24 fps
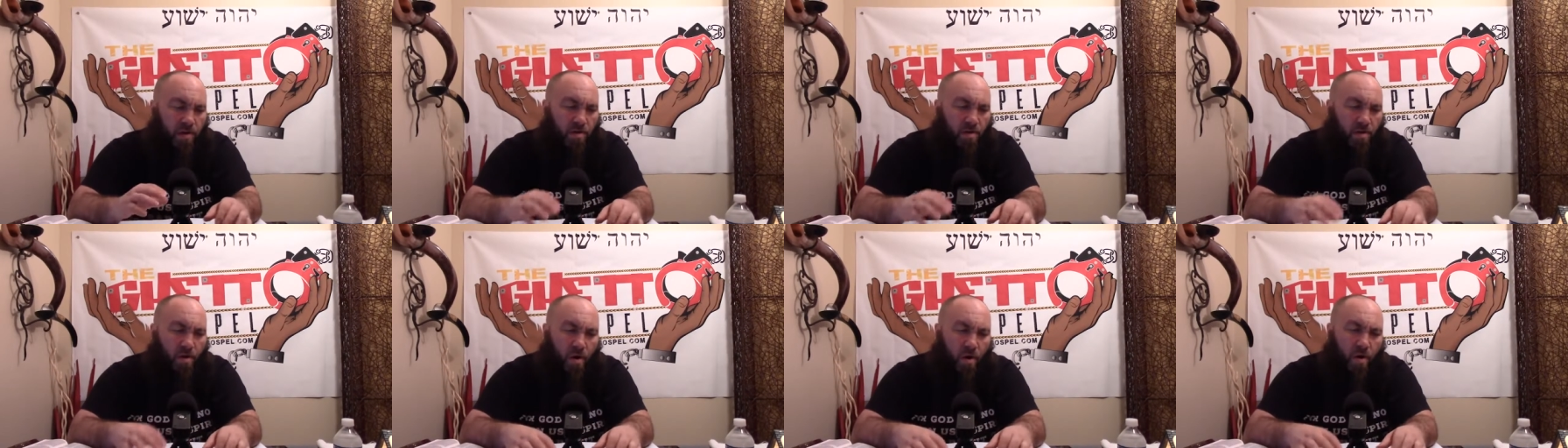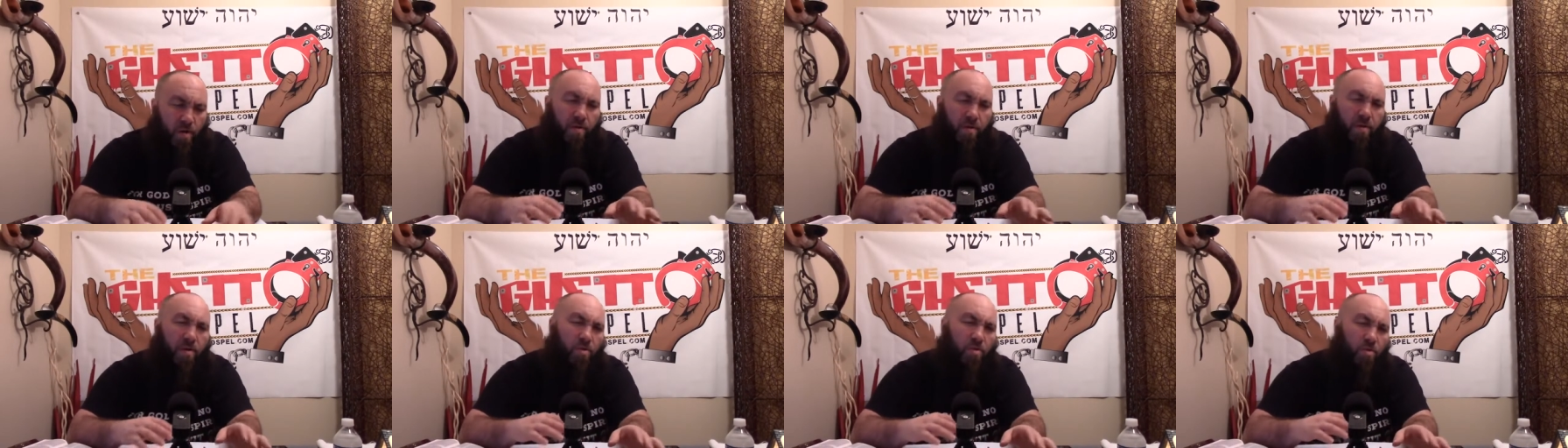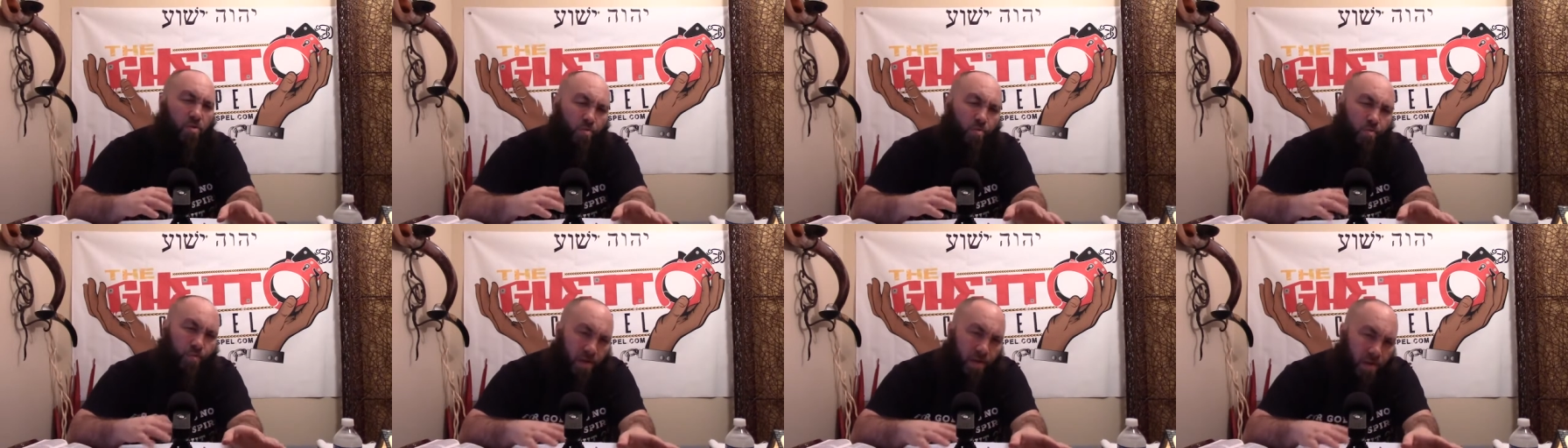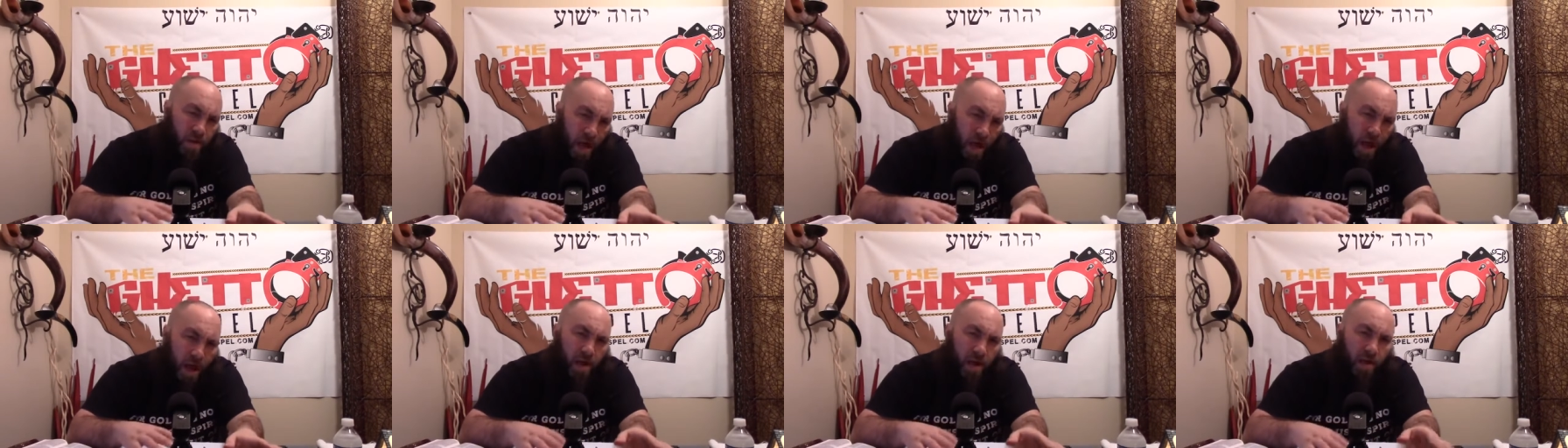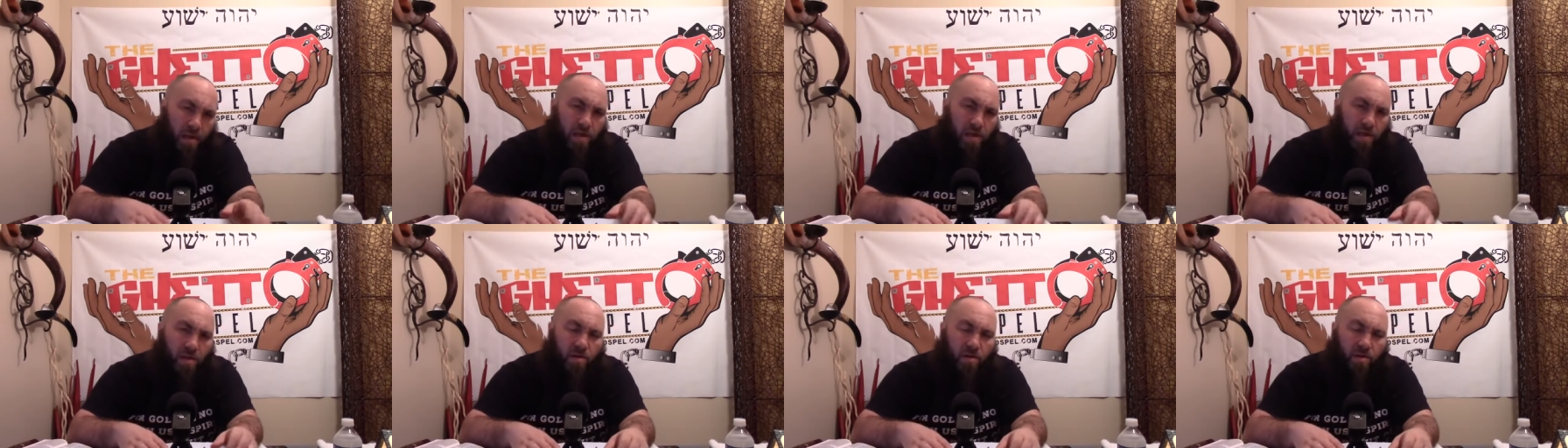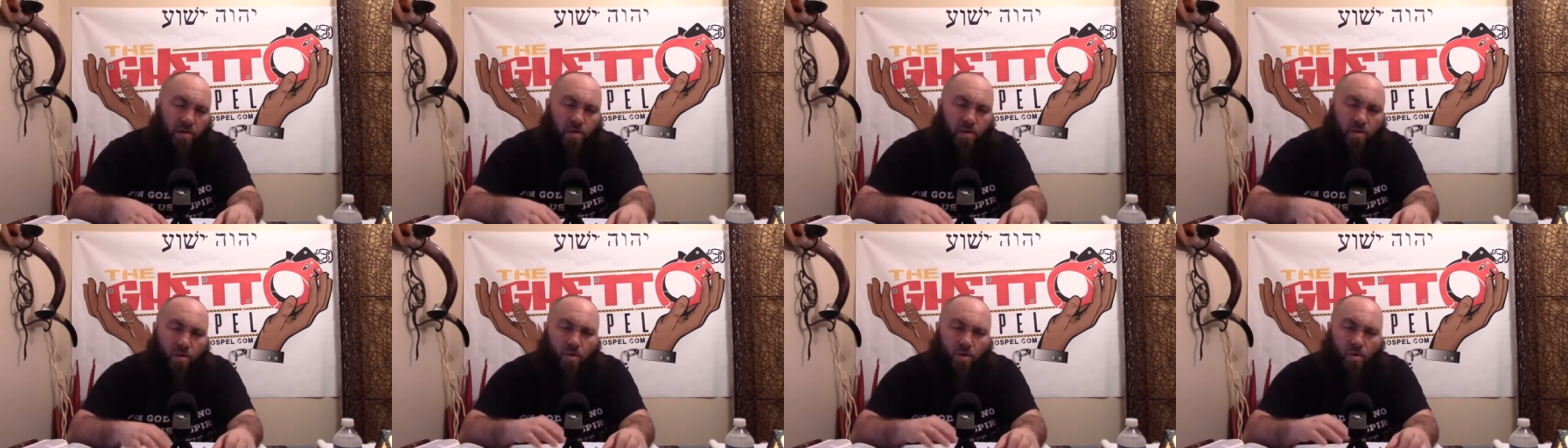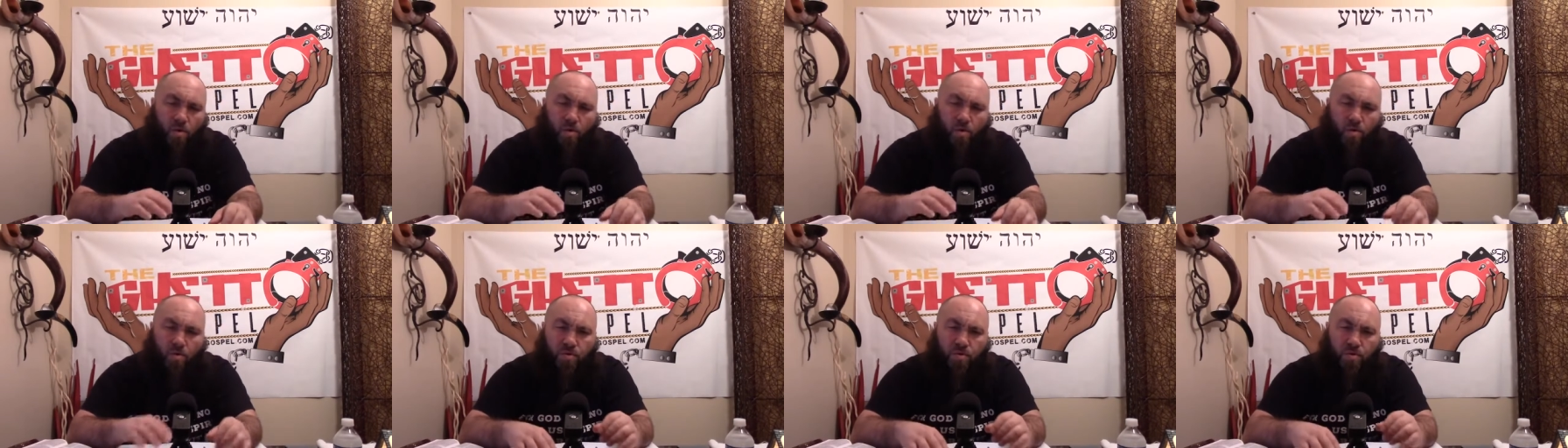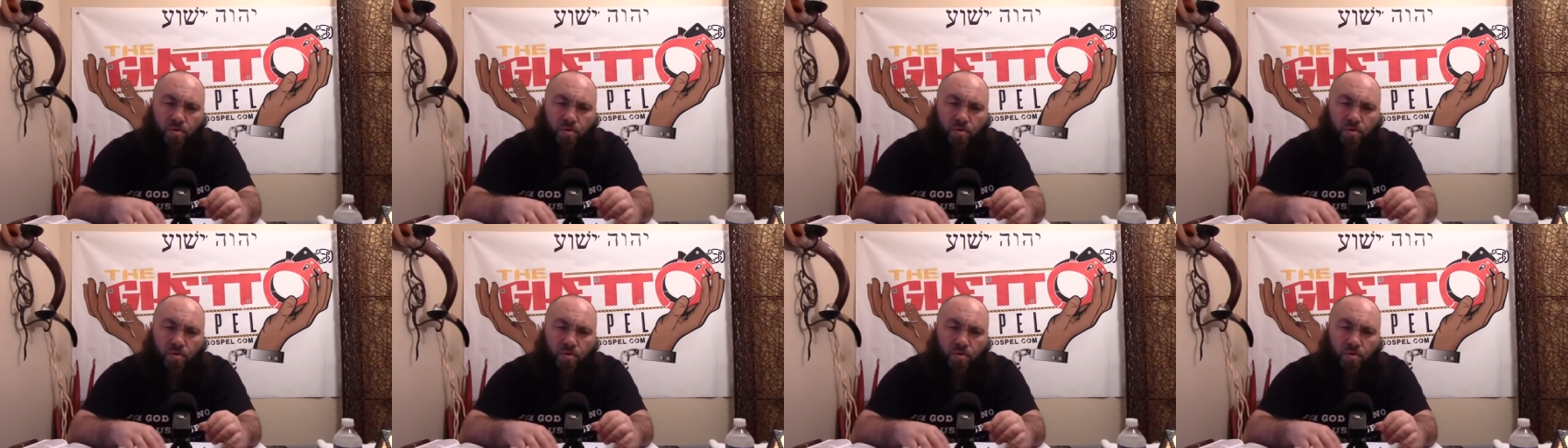on the Illuminati or